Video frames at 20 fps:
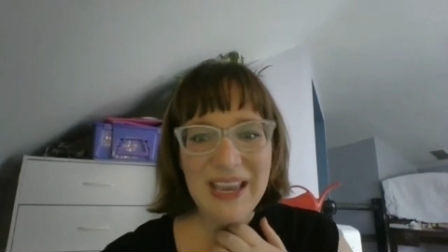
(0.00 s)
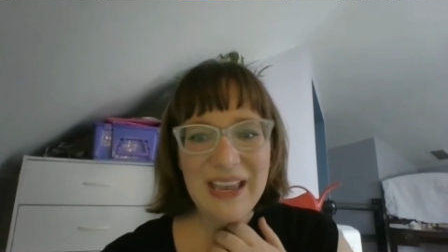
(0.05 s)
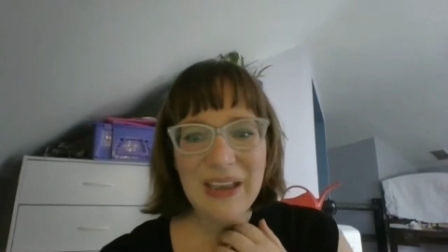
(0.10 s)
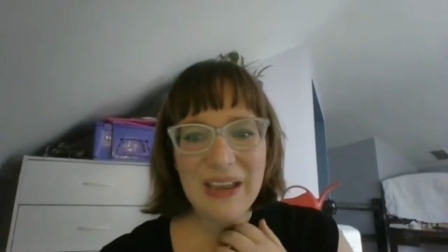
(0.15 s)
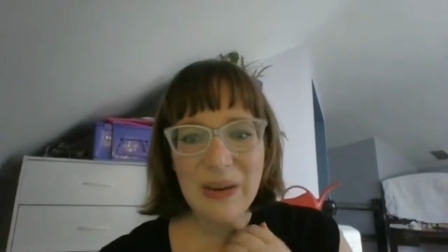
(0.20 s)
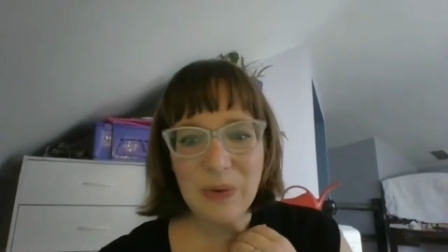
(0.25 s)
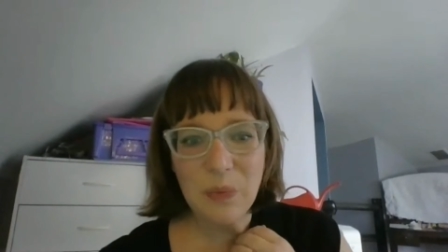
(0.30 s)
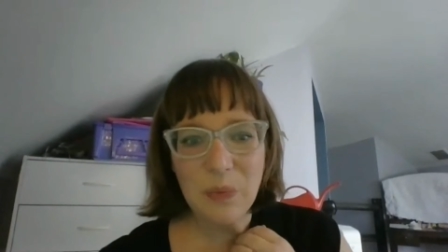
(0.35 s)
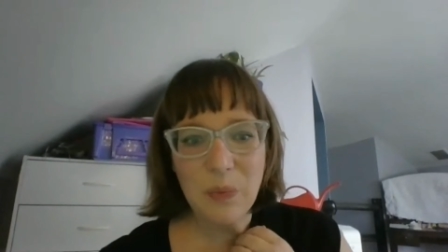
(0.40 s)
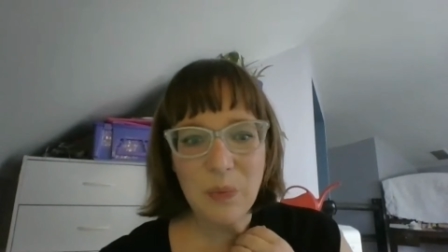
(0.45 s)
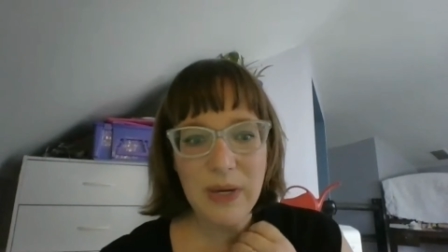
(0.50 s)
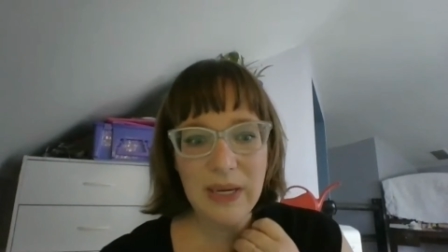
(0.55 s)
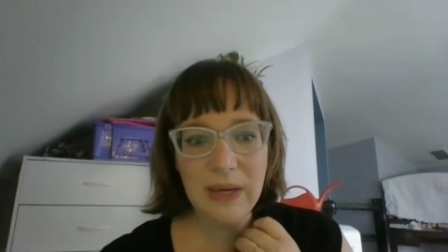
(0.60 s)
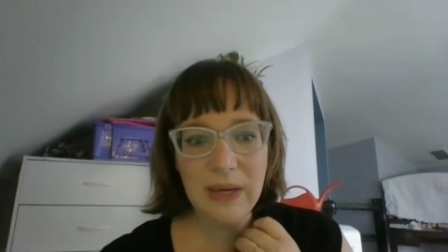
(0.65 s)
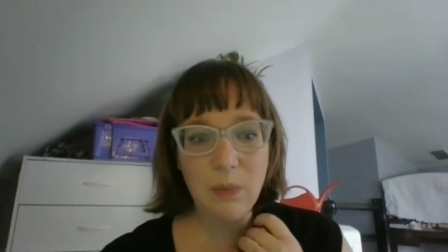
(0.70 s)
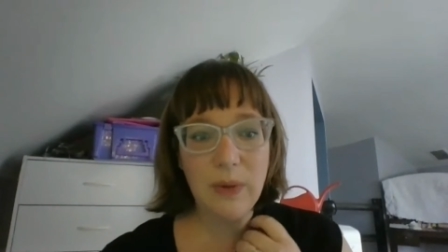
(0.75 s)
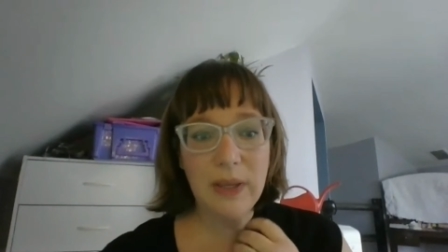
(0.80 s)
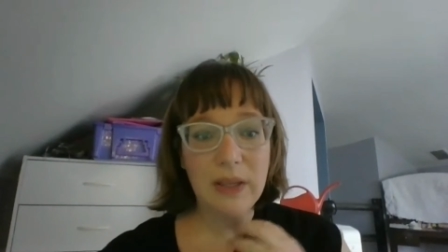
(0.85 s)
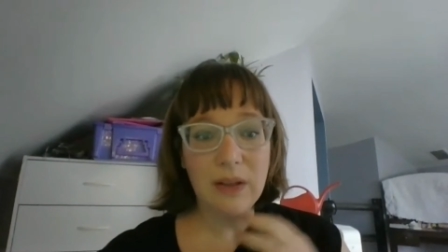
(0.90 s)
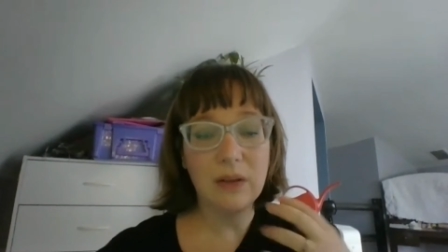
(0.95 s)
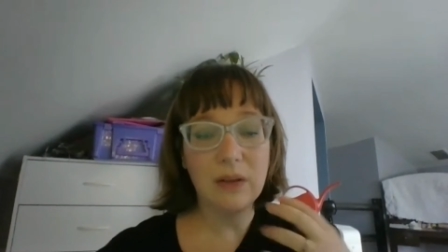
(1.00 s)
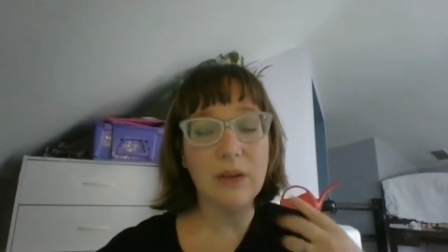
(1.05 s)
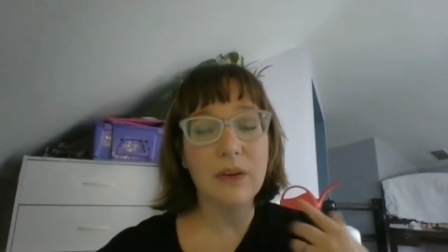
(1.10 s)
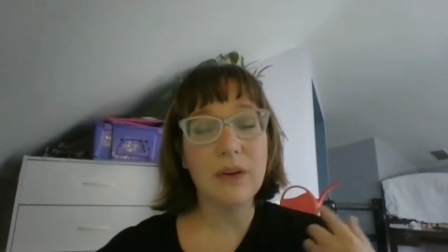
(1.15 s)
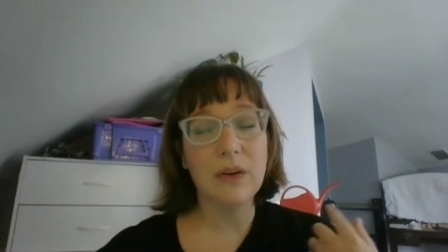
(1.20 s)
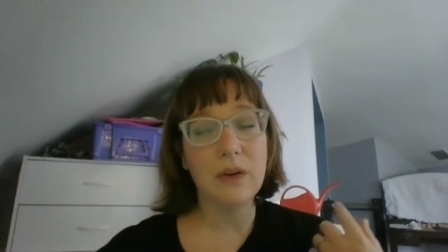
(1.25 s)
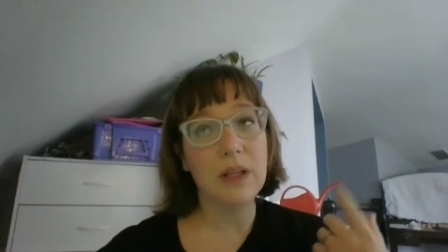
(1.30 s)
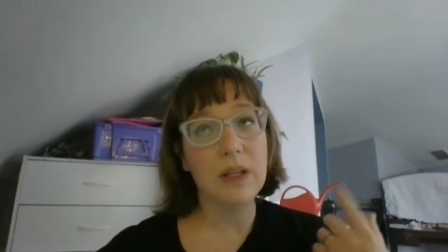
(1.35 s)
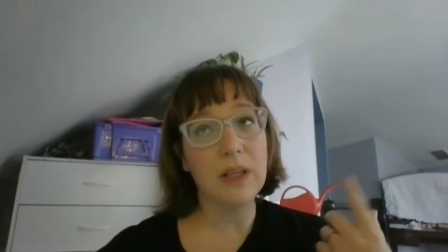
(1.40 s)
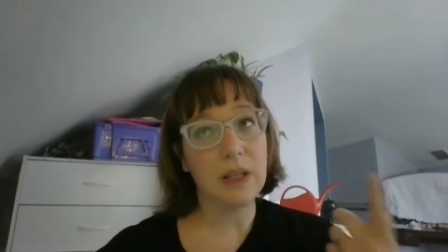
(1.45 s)
We will
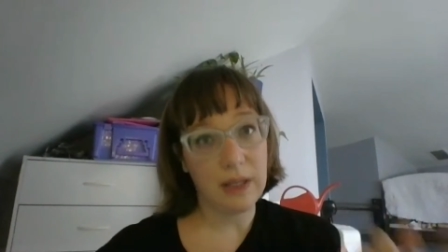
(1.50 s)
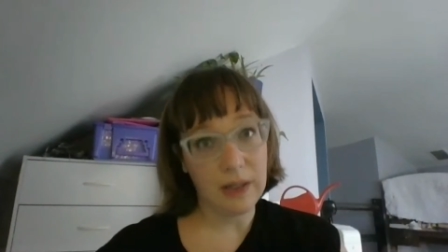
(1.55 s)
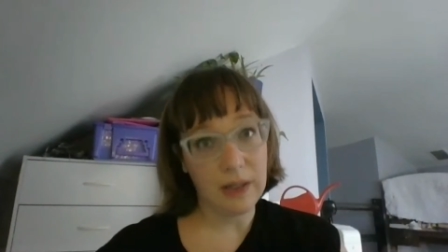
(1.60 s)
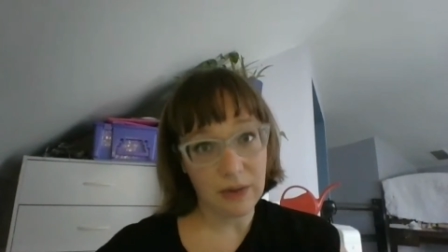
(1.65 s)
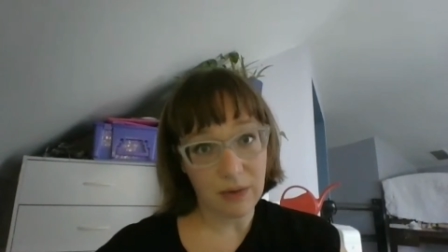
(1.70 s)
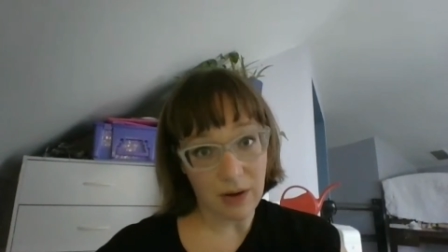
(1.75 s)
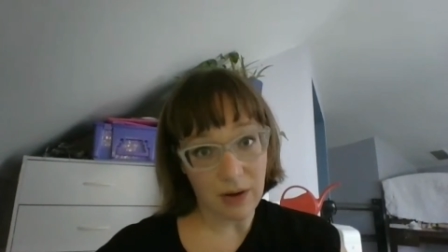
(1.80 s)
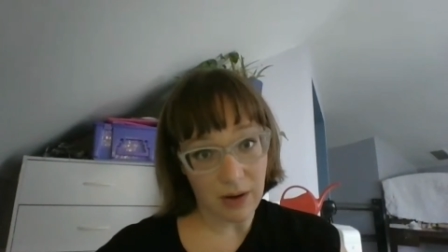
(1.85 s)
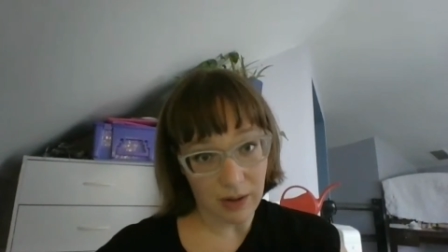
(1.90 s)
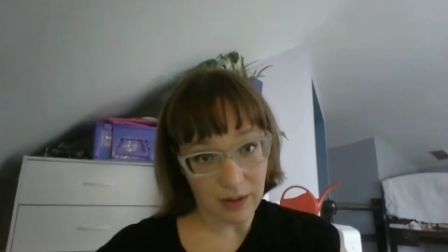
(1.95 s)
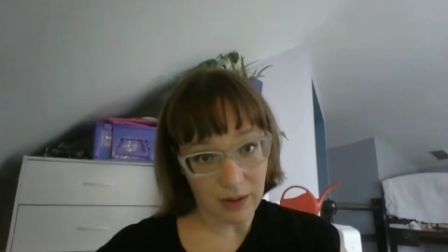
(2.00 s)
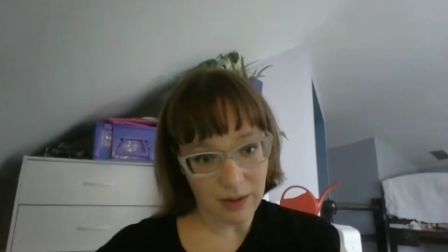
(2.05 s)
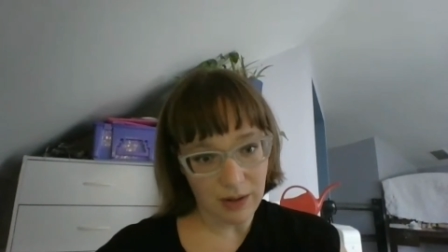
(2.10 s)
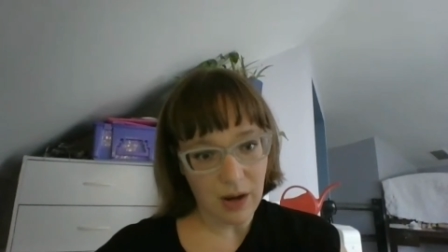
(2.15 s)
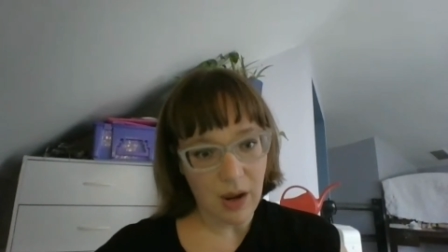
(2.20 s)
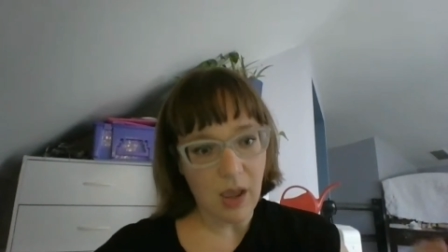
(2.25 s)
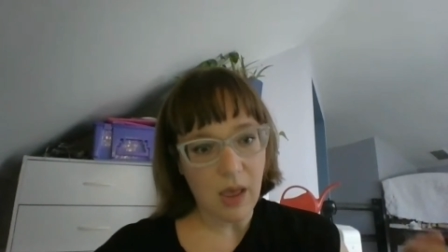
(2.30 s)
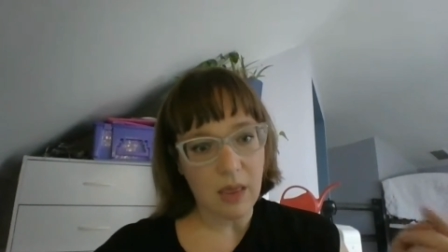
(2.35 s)
learn later on